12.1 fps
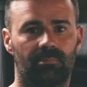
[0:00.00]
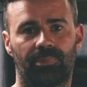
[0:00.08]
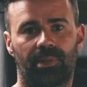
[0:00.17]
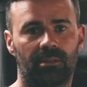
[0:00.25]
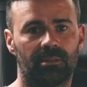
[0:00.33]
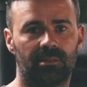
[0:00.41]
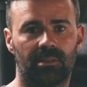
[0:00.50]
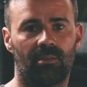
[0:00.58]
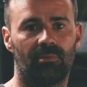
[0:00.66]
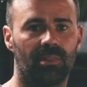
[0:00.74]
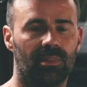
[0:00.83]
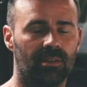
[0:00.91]
does
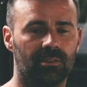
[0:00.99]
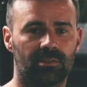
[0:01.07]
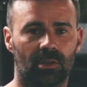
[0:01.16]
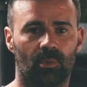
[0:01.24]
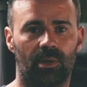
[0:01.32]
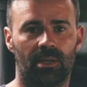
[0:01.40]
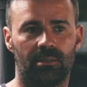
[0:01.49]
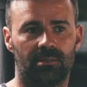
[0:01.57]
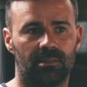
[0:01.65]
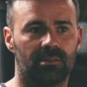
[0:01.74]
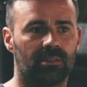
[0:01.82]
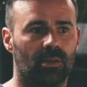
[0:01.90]
everything so
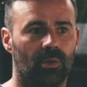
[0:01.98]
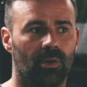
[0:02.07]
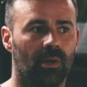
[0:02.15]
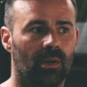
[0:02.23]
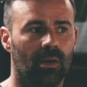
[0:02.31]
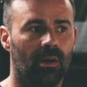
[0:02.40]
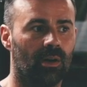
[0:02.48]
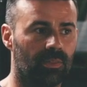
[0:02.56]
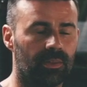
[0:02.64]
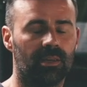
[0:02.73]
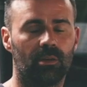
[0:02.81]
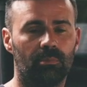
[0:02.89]
easy, so I
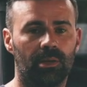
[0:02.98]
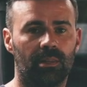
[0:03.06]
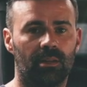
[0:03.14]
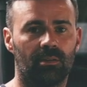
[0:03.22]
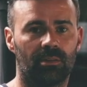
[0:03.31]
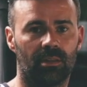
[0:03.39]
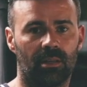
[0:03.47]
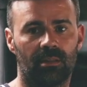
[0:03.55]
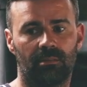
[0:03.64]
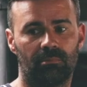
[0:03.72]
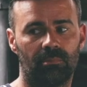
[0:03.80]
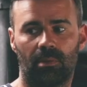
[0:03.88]
think he'll be there at the
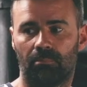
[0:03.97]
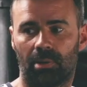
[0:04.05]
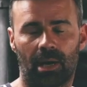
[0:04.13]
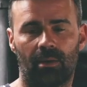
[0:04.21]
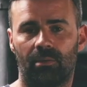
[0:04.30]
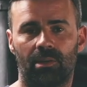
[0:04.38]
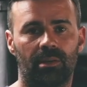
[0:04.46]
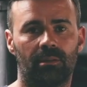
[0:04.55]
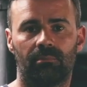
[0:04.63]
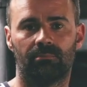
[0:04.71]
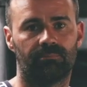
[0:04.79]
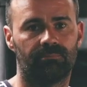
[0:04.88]
end, barring
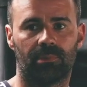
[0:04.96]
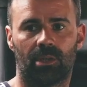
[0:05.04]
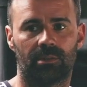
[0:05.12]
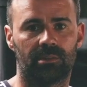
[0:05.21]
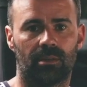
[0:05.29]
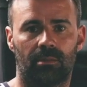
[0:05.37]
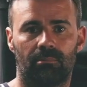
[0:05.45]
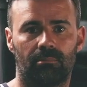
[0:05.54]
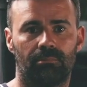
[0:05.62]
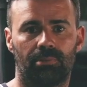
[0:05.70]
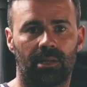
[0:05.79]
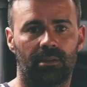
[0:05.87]
like
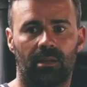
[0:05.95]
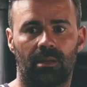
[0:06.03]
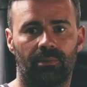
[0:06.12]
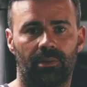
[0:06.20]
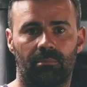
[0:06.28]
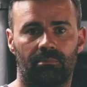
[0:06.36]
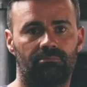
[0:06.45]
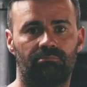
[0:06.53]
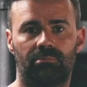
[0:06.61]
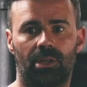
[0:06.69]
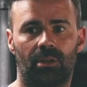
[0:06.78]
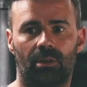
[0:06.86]
some breakdown that,
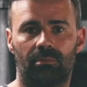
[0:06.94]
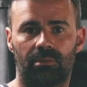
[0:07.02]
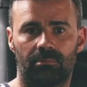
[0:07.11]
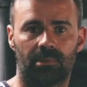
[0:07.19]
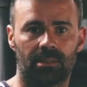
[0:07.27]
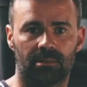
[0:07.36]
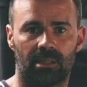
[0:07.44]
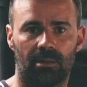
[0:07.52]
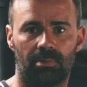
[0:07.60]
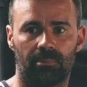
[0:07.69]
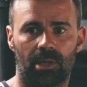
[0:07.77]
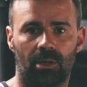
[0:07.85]
you know, doesn't keep
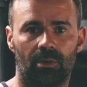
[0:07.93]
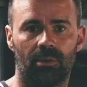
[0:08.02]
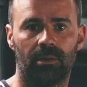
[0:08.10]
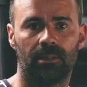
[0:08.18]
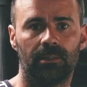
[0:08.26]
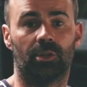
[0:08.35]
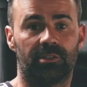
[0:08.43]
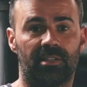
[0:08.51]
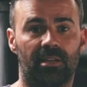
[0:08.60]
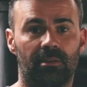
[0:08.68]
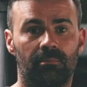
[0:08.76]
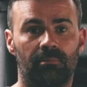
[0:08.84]
him going. We've got
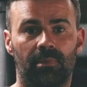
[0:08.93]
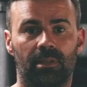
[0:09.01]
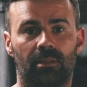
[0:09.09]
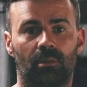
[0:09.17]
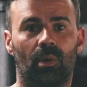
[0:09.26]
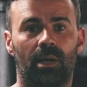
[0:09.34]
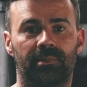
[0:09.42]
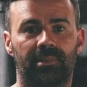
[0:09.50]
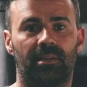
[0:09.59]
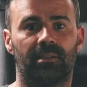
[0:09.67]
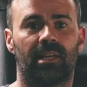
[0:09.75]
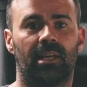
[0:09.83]
Tim in the
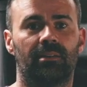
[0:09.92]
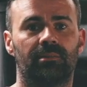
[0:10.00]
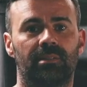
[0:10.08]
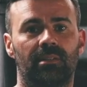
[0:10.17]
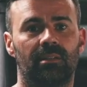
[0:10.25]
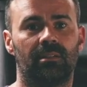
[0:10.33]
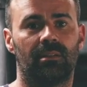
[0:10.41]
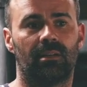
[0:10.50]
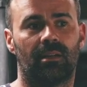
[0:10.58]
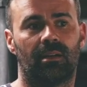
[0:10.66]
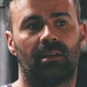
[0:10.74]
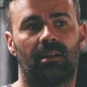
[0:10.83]
110 County.
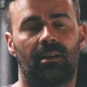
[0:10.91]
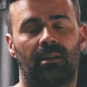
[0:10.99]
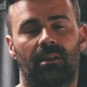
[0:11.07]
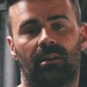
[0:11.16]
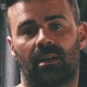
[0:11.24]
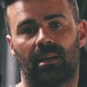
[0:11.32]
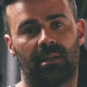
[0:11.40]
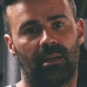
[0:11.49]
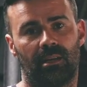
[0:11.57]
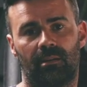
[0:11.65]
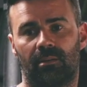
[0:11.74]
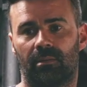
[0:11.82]

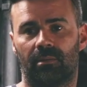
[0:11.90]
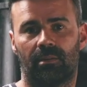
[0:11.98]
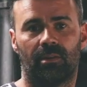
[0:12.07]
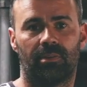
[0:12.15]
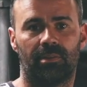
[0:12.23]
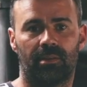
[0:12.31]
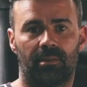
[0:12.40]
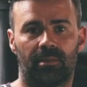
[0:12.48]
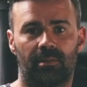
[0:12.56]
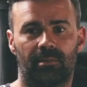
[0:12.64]
Again, I think